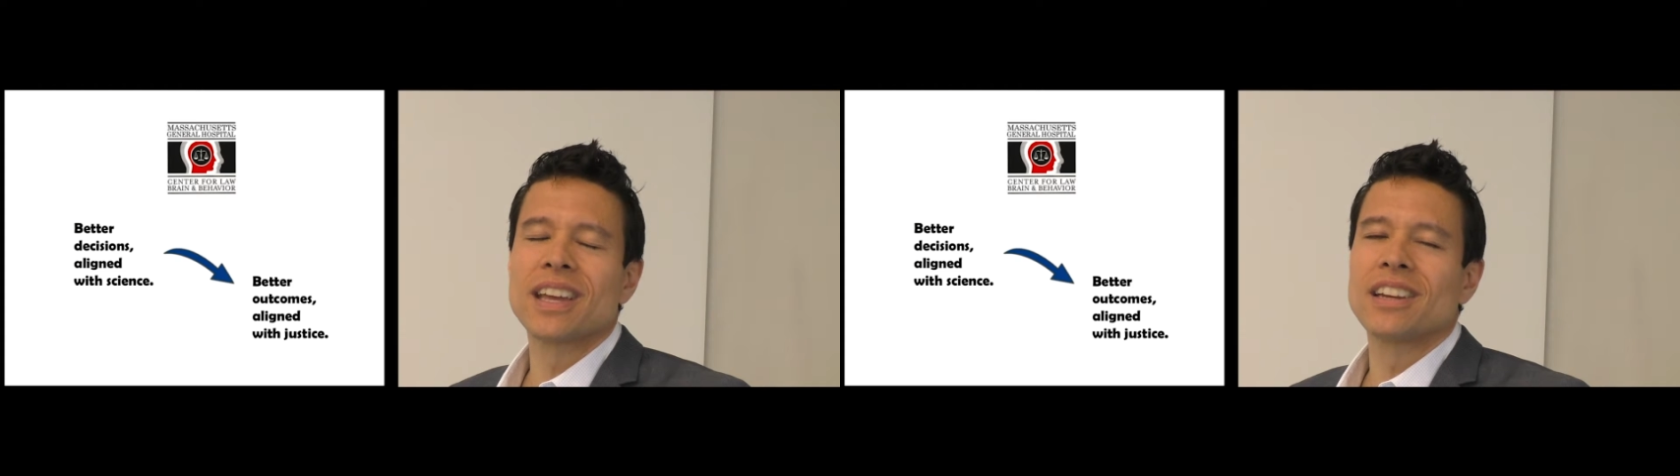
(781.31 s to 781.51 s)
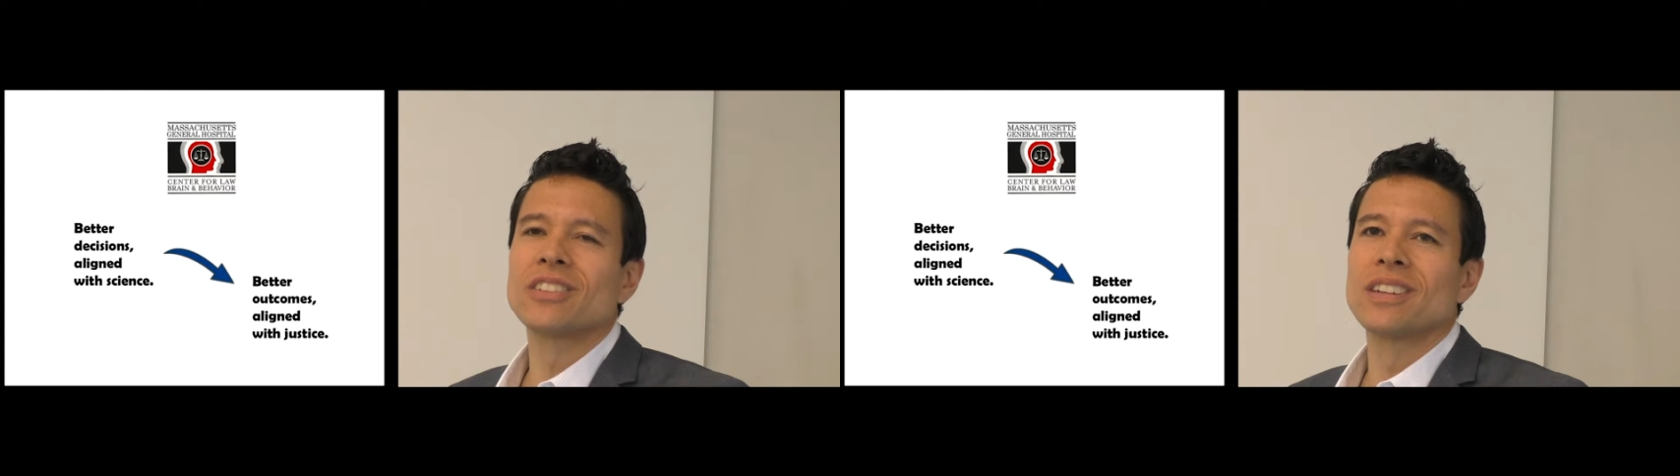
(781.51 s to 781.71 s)

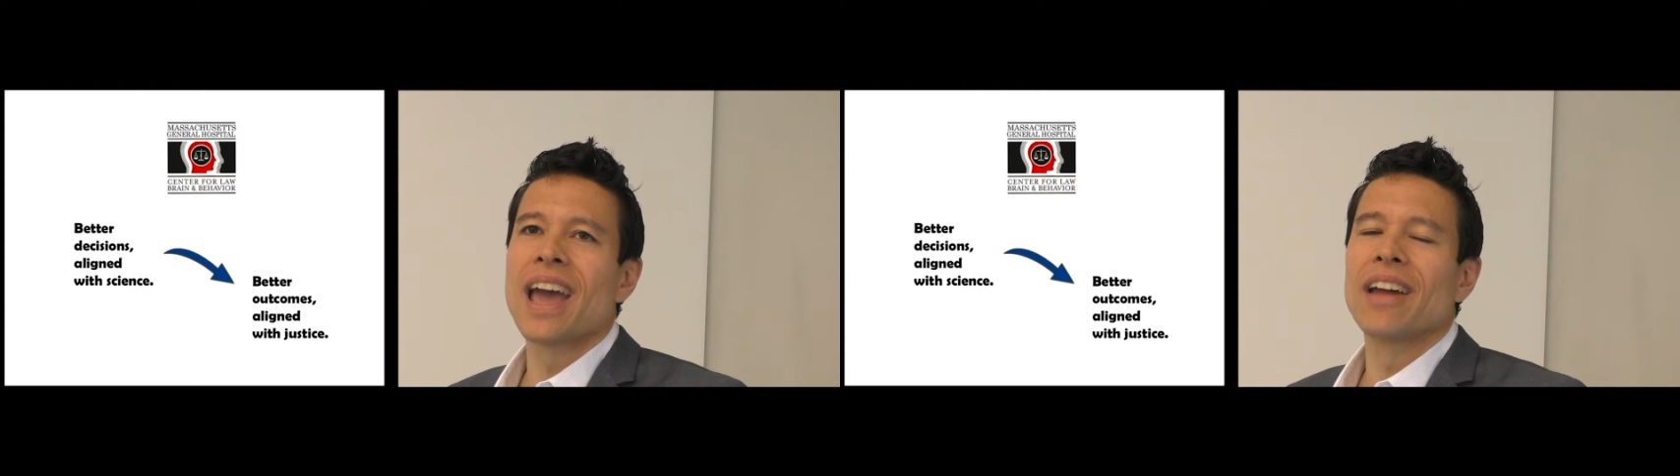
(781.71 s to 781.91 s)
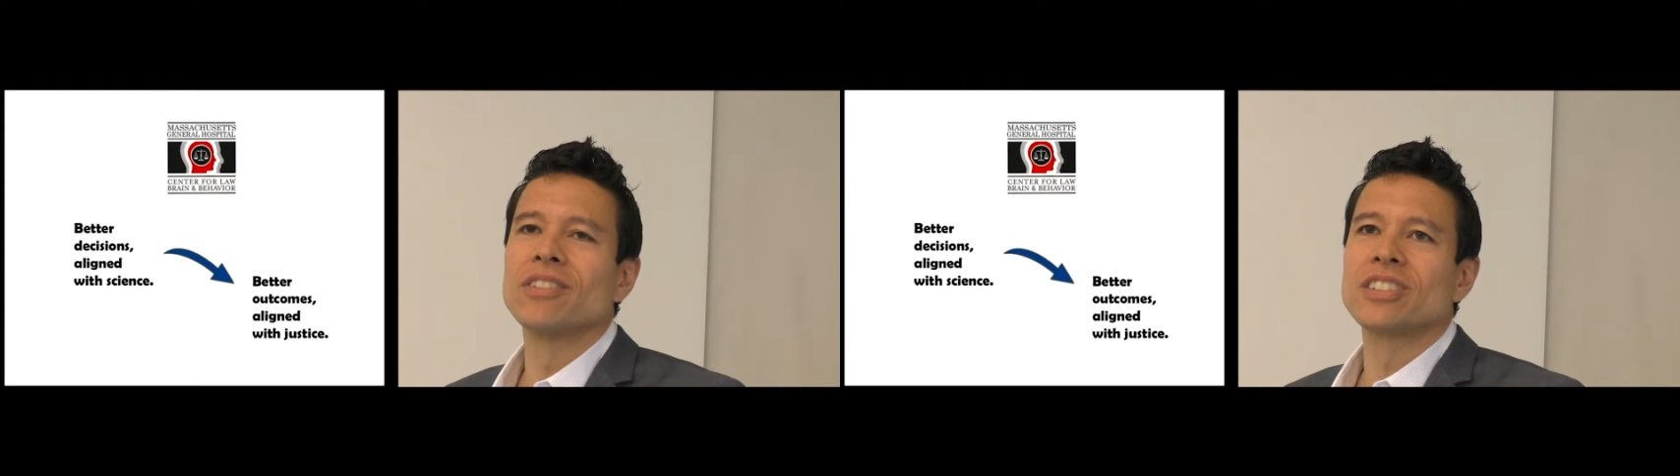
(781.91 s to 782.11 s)
that into an
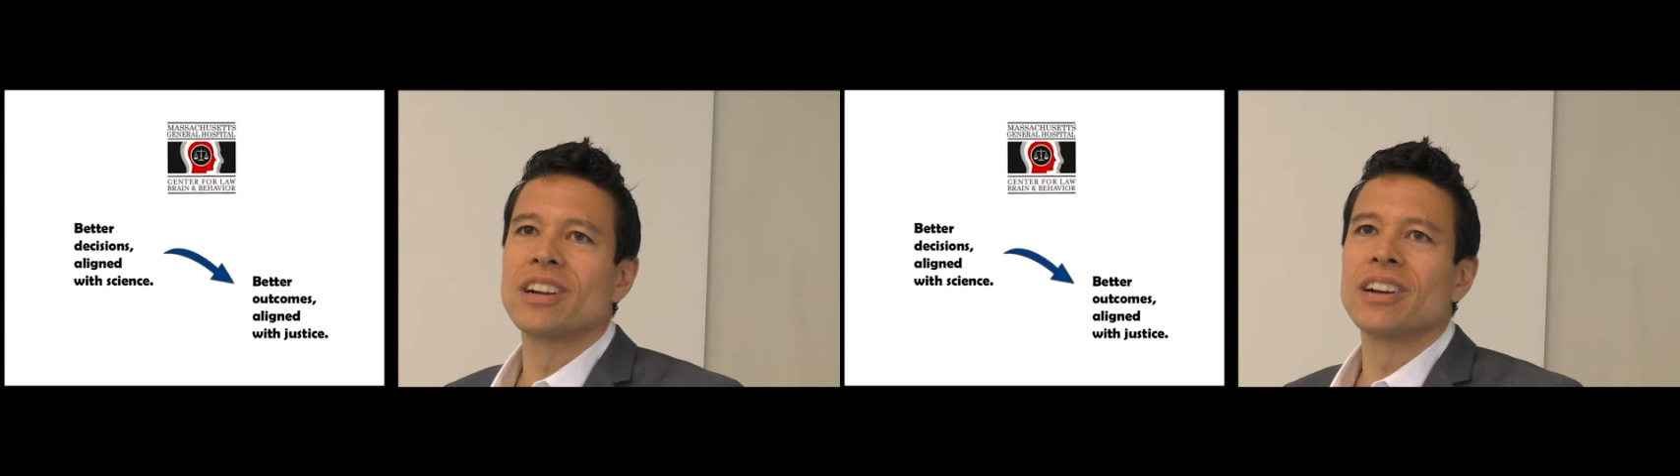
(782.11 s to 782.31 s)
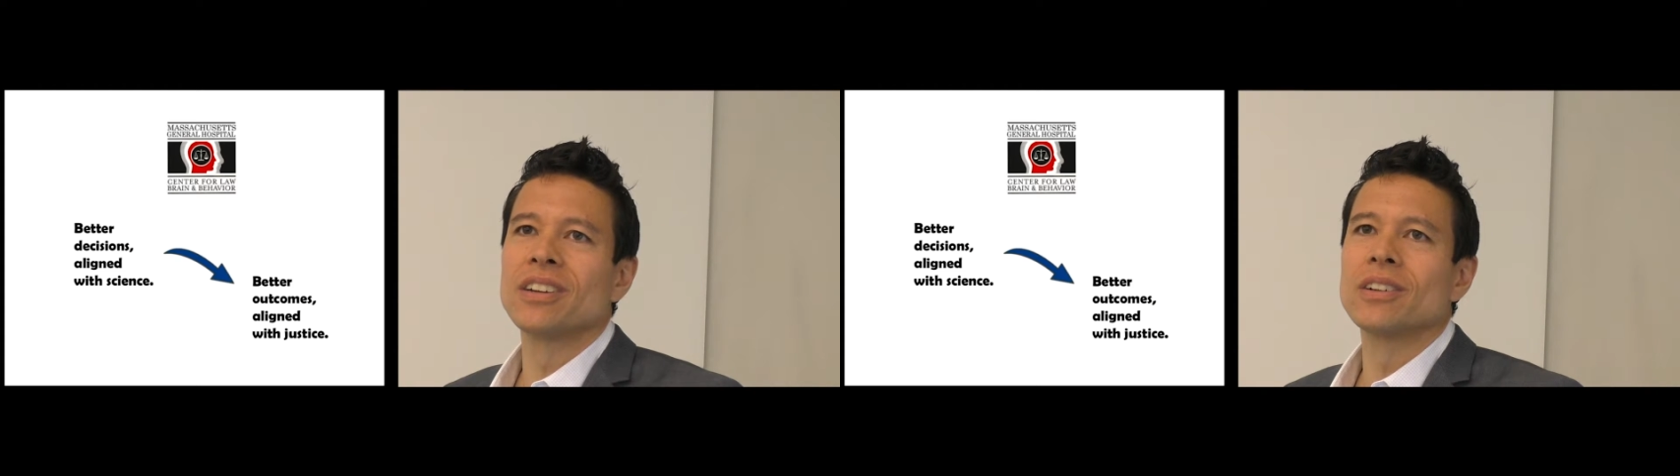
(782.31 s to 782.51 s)

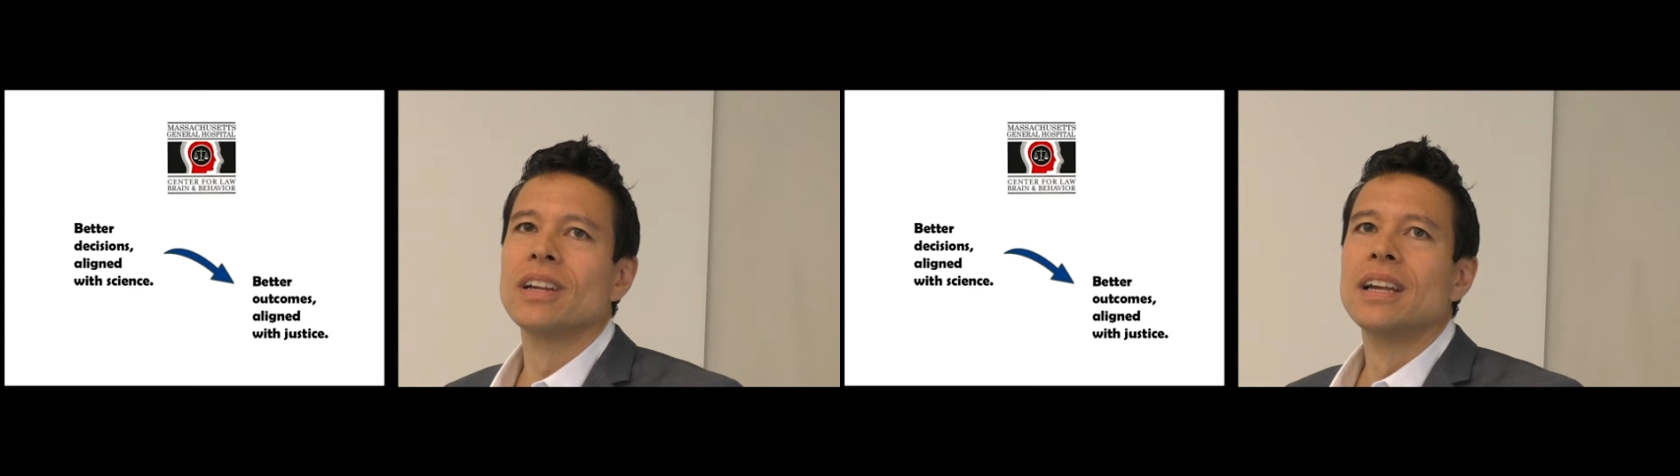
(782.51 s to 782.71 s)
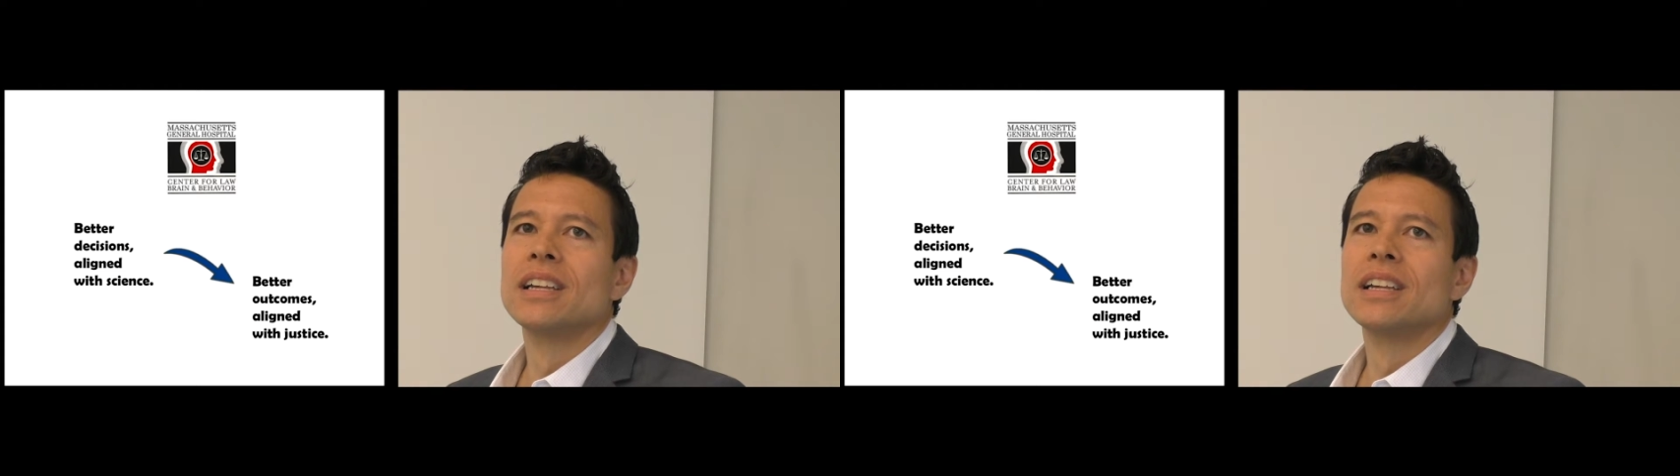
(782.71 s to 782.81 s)
adversarial